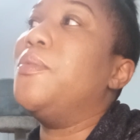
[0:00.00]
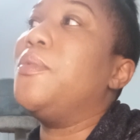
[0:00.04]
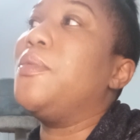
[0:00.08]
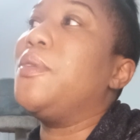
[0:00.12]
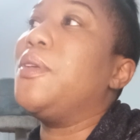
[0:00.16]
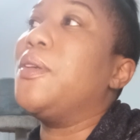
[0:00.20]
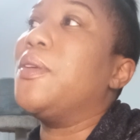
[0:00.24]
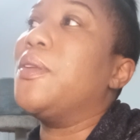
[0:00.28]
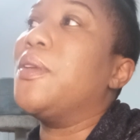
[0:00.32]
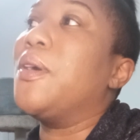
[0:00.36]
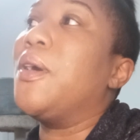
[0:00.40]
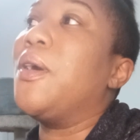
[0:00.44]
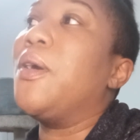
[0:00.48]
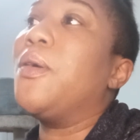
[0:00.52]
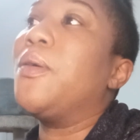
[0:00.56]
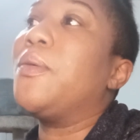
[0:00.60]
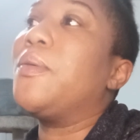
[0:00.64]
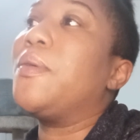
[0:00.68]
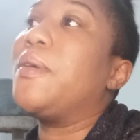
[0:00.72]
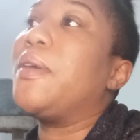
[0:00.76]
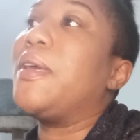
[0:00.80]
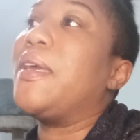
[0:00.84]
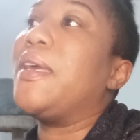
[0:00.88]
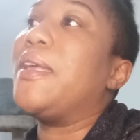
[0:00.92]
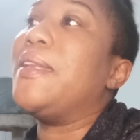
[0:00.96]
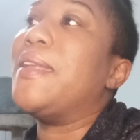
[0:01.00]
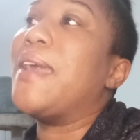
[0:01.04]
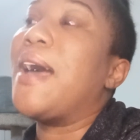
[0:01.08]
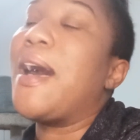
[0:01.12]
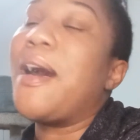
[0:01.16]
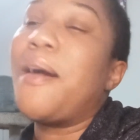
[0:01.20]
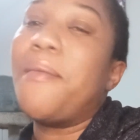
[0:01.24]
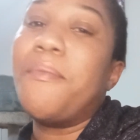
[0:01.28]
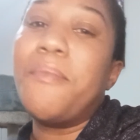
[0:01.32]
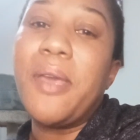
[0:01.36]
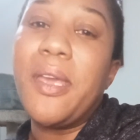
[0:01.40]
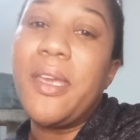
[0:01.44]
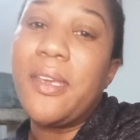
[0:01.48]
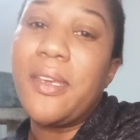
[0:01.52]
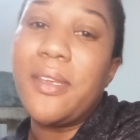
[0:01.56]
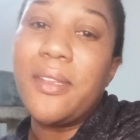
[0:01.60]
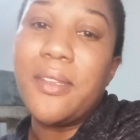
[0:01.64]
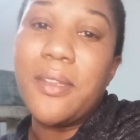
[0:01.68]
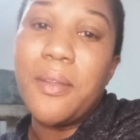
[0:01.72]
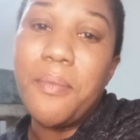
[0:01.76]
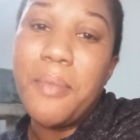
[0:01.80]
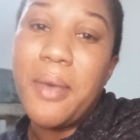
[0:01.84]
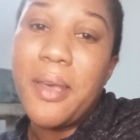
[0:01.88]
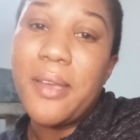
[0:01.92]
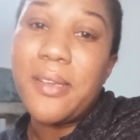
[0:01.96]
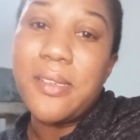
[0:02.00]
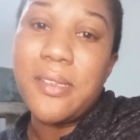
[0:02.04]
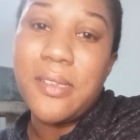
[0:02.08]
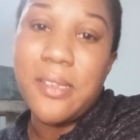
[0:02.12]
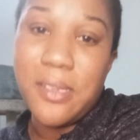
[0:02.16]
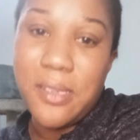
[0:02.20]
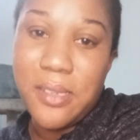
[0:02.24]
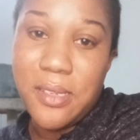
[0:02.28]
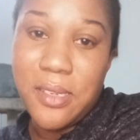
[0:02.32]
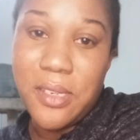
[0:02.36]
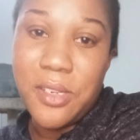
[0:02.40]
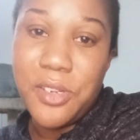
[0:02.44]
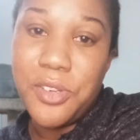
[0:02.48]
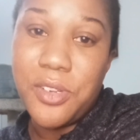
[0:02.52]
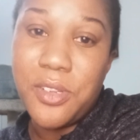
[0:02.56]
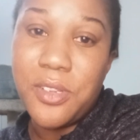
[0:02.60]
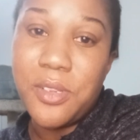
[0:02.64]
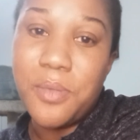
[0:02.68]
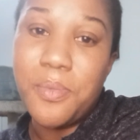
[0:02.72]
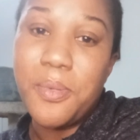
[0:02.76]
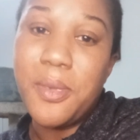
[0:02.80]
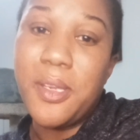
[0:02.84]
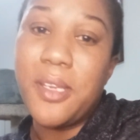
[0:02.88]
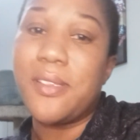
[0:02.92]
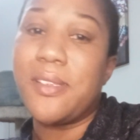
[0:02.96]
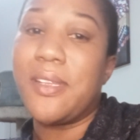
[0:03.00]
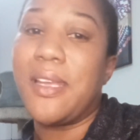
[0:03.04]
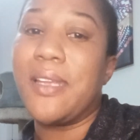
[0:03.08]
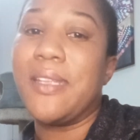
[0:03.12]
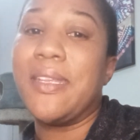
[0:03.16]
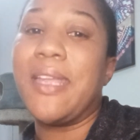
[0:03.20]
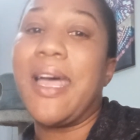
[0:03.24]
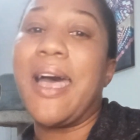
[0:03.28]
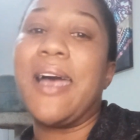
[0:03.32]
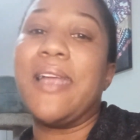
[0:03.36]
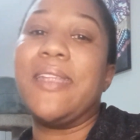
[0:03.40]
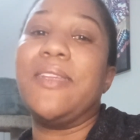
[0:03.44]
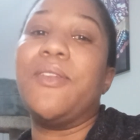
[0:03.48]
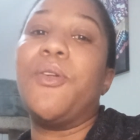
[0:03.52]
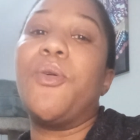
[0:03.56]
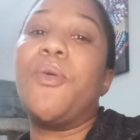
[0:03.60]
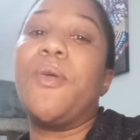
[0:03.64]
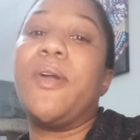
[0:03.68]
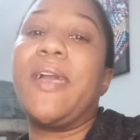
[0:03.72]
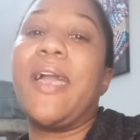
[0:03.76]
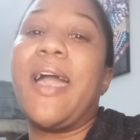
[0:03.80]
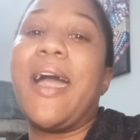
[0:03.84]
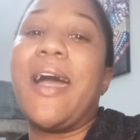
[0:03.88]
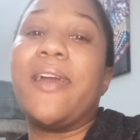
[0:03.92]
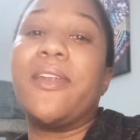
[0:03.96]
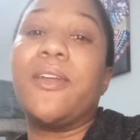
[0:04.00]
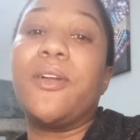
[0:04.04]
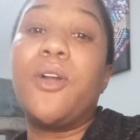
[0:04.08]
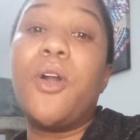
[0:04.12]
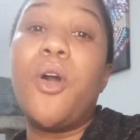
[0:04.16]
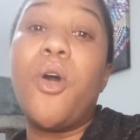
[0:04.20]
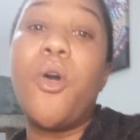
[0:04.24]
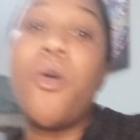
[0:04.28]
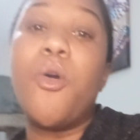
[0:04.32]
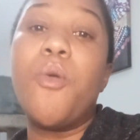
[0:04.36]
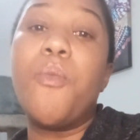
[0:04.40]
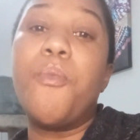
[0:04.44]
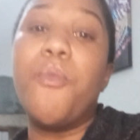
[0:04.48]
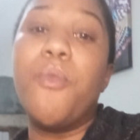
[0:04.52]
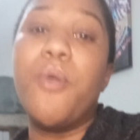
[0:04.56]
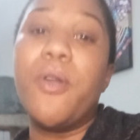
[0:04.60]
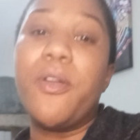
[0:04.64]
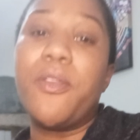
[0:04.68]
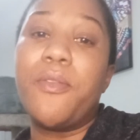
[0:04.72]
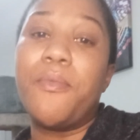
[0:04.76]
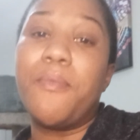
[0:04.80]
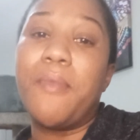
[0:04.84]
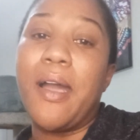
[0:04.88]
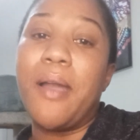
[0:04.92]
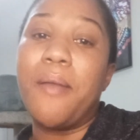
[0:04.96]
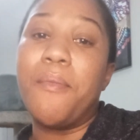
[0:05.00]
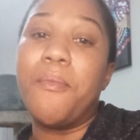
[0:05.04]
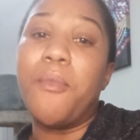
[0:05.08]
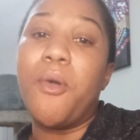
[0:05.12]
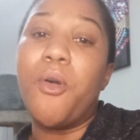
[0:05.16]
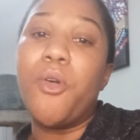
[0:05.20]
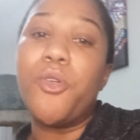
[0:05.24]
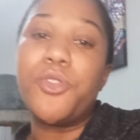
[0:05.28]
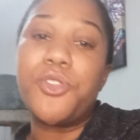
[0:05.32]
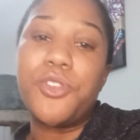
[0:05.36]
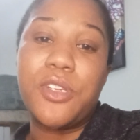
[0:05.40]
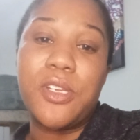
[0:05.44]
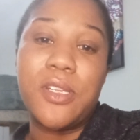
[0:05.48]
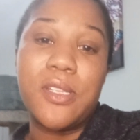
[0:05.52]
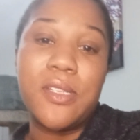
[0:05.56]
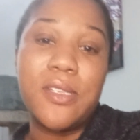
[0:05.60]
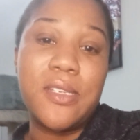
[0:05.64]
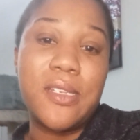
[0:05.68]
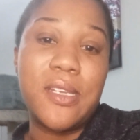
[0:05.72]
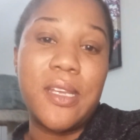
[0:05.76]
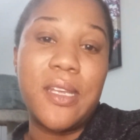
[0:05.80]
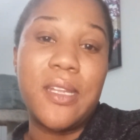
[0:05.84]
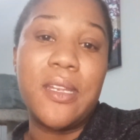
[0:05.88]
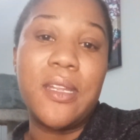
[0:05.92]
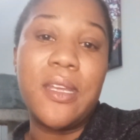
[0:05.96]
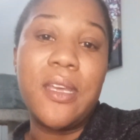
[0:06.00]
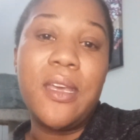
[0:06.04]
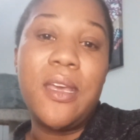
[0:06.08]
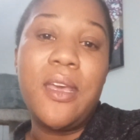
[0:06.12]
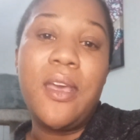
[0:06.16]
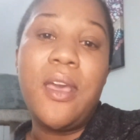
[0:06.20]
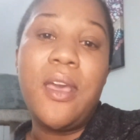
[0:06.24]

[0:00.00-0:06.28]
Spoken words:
you know, and not making the best decisions because I'm not knowing how to cope with my emotions and